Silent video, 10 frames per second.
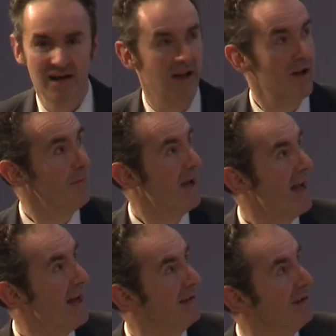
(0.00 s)

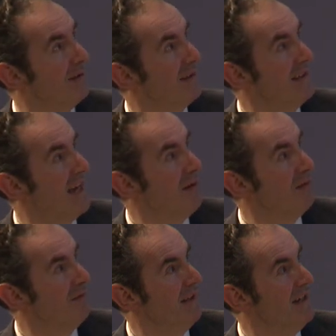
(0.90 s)
And you can see
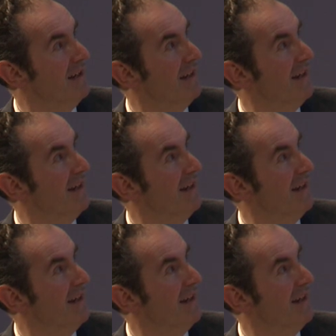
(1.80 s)
Errol Flynn